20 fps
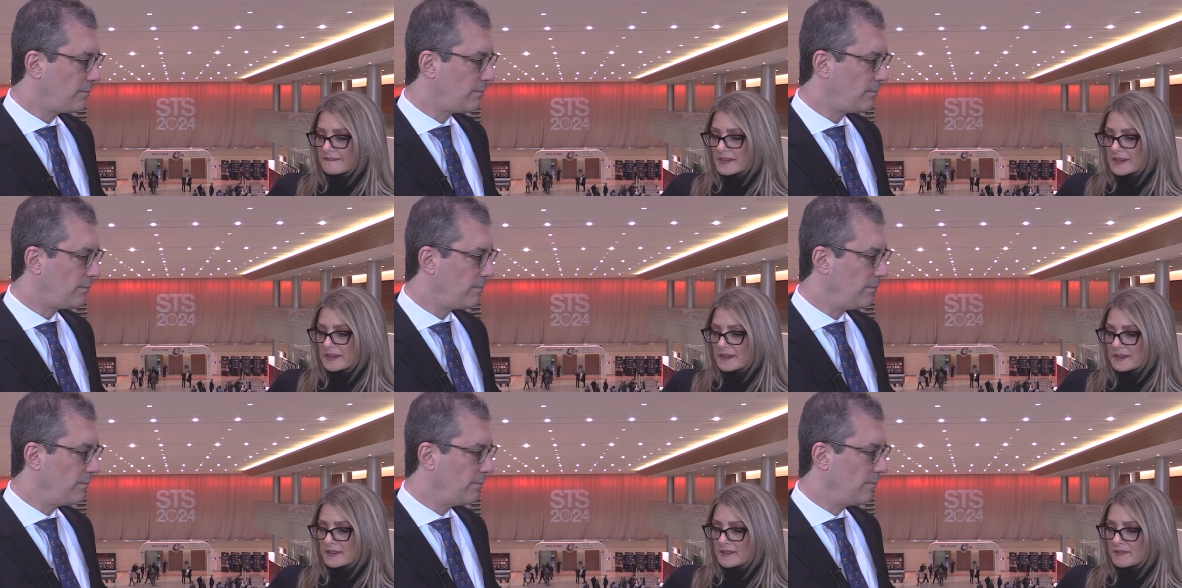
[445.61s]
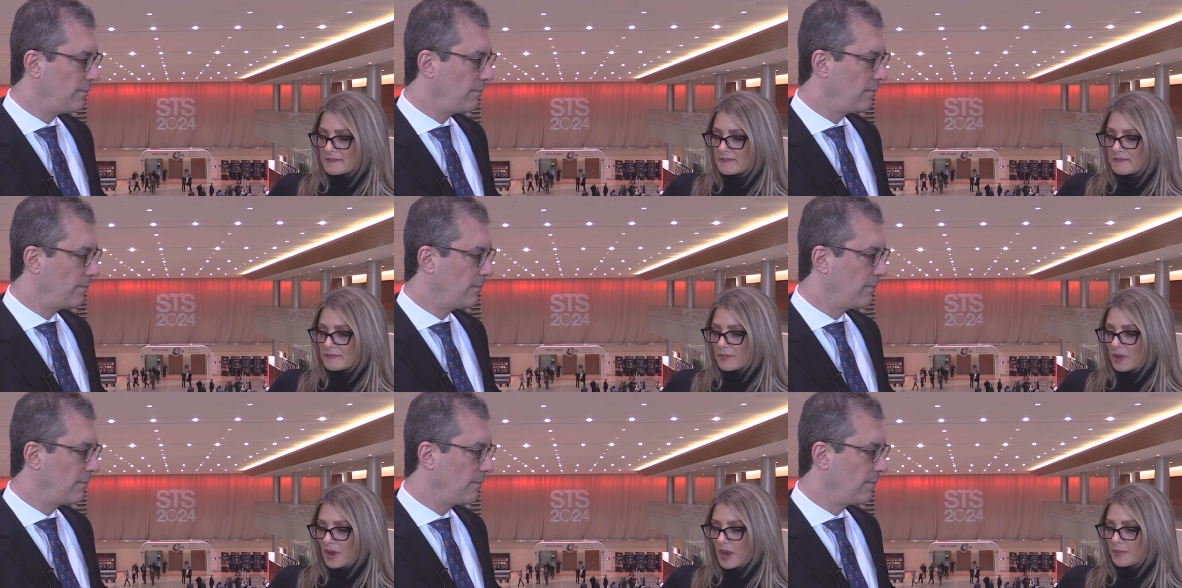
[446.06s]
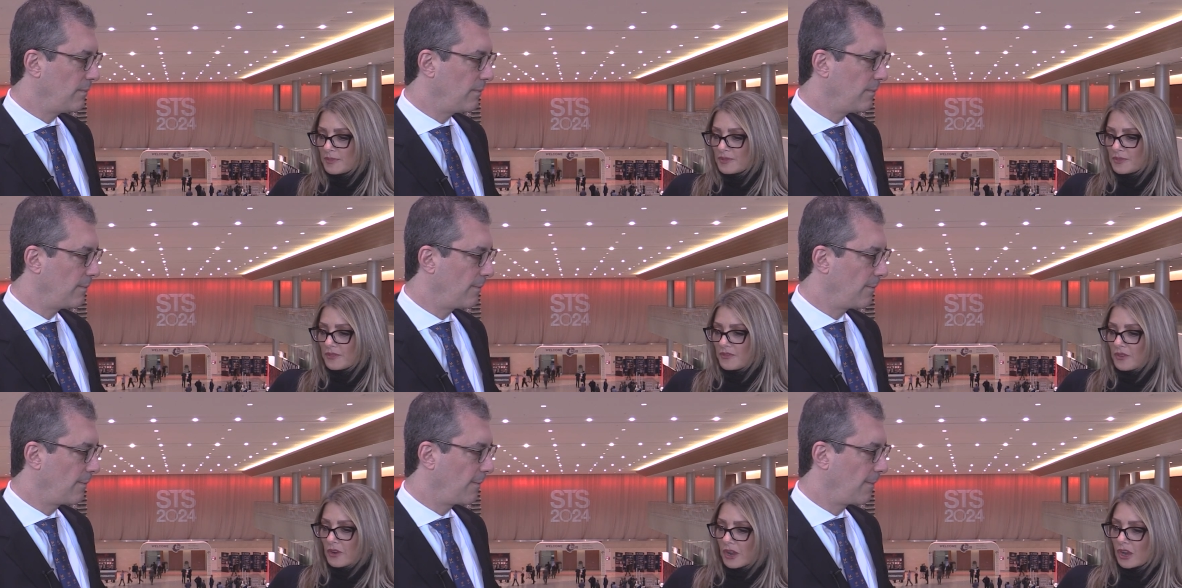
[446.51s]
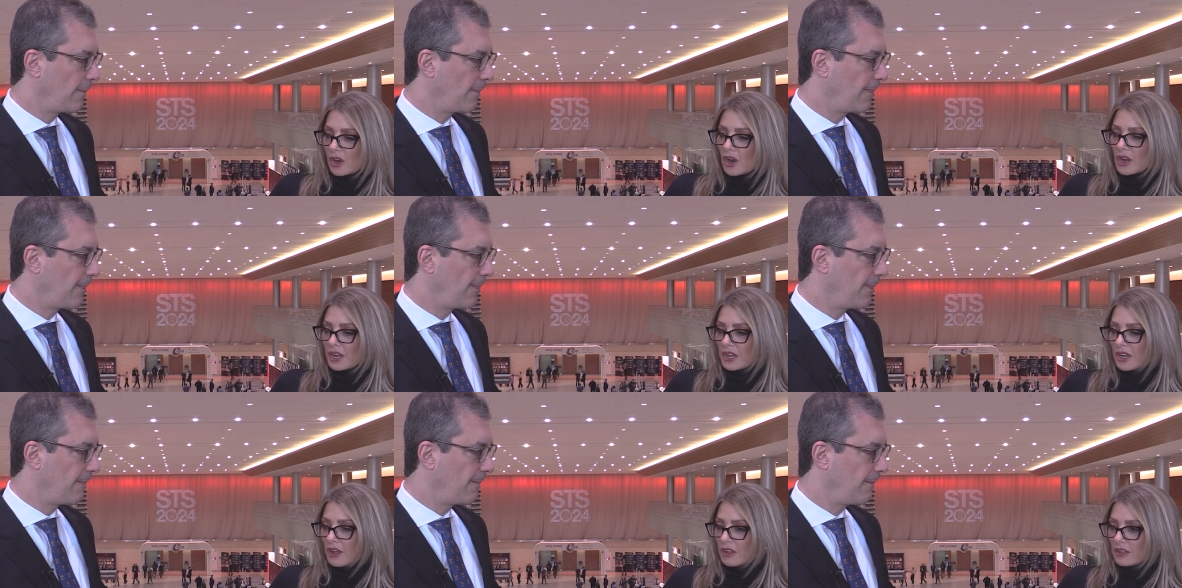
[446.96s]
Speaker 1: perhaps referring
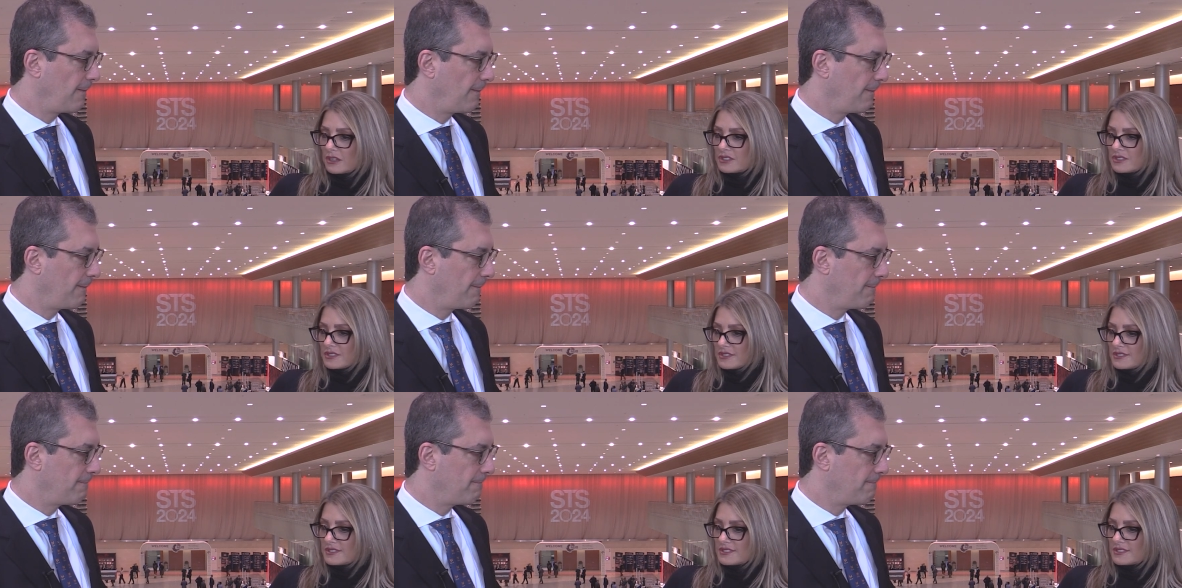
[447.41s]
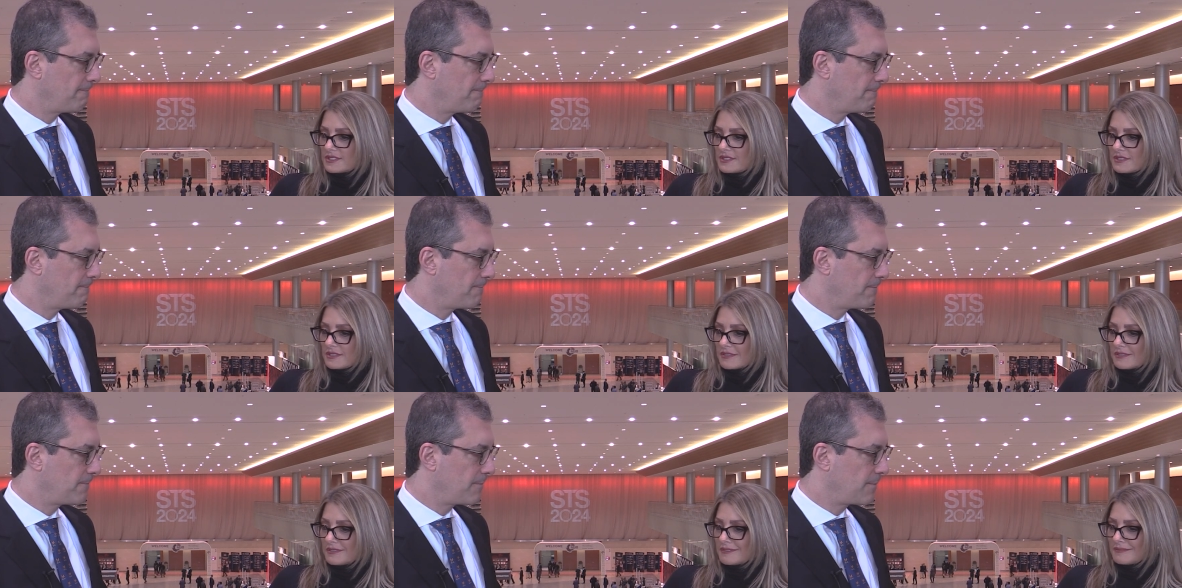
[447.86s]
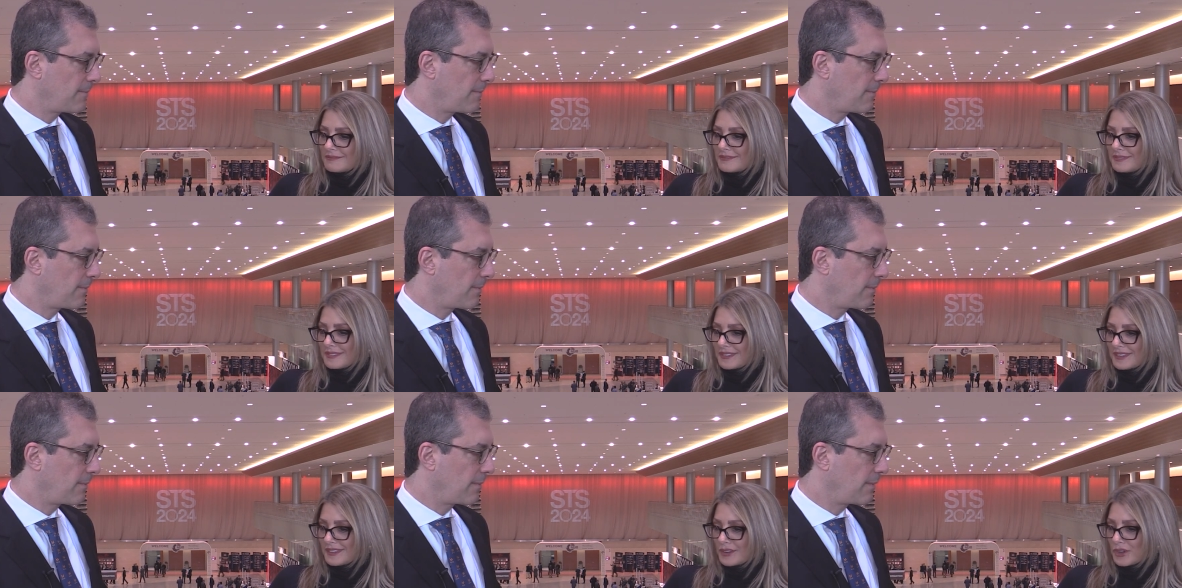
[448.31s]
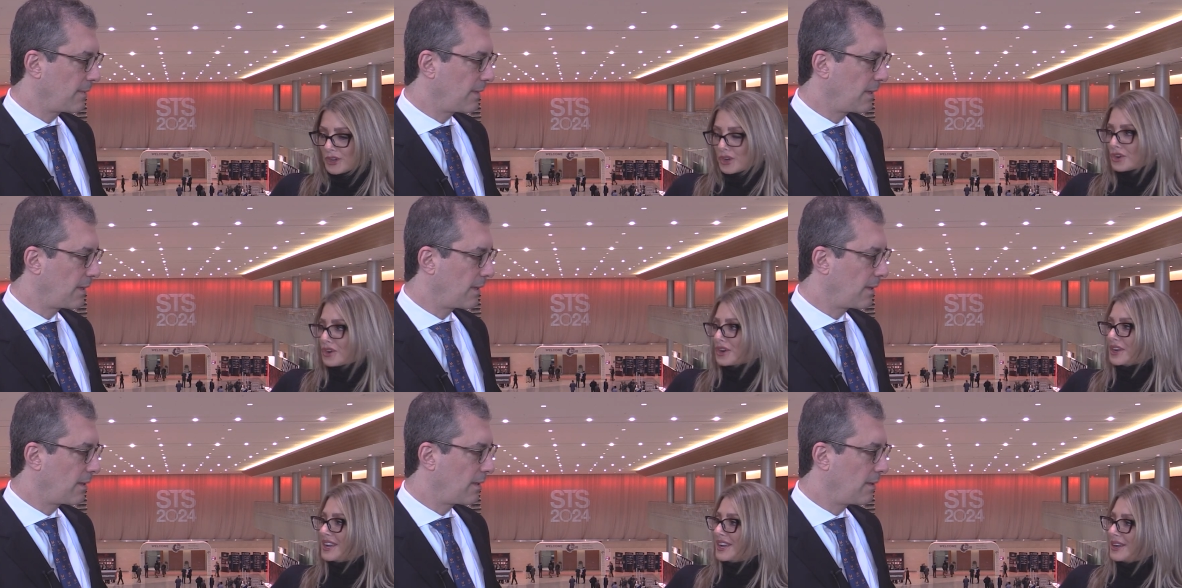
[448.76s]
cardiologists
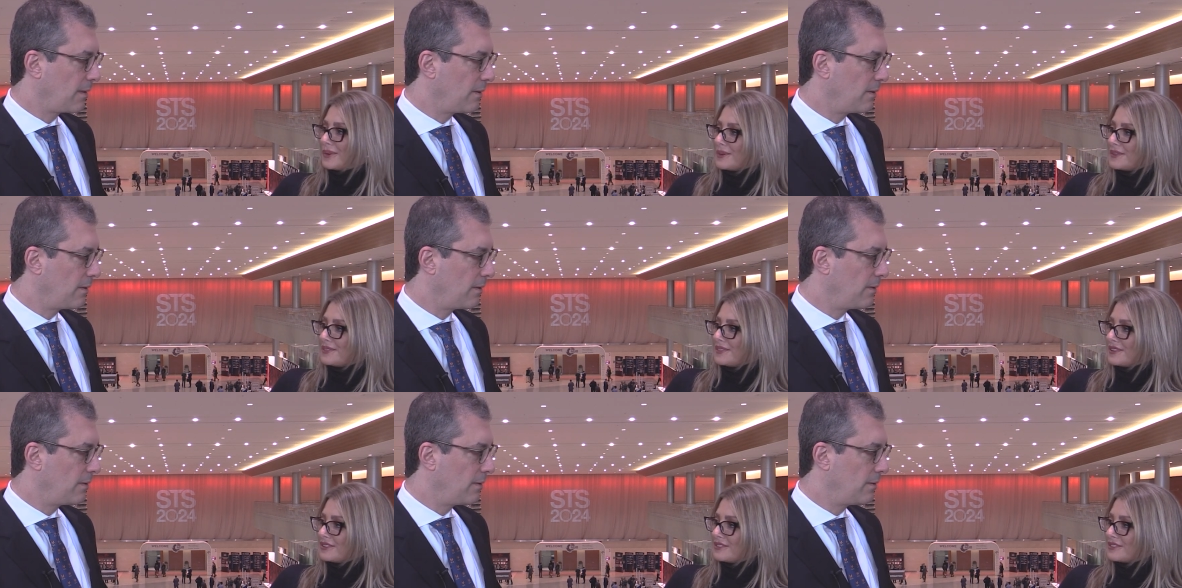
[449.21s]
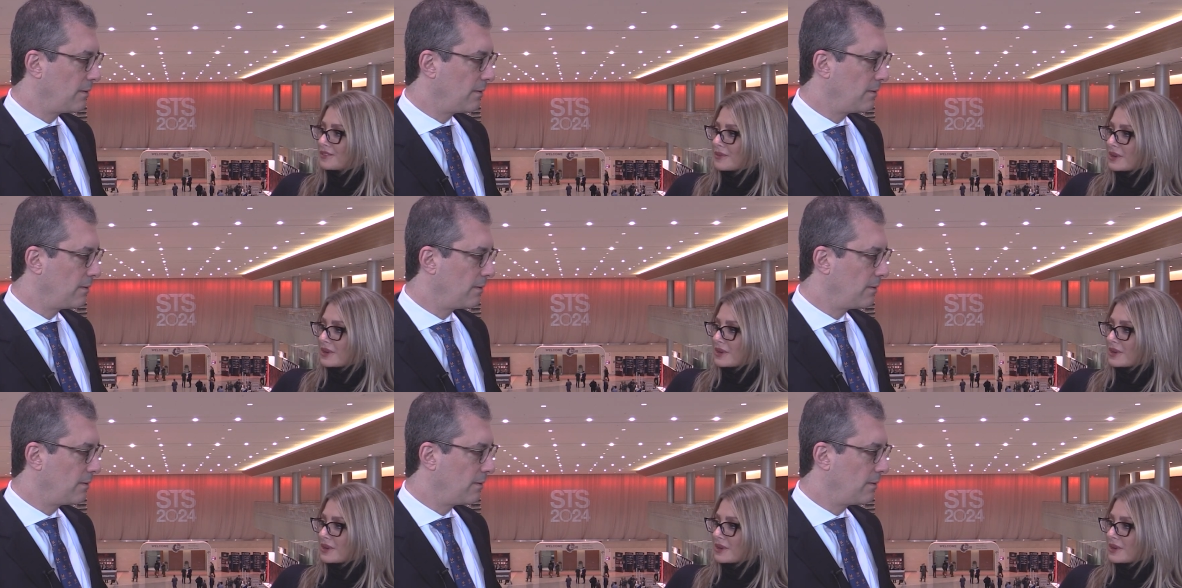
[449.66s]
agreeing with these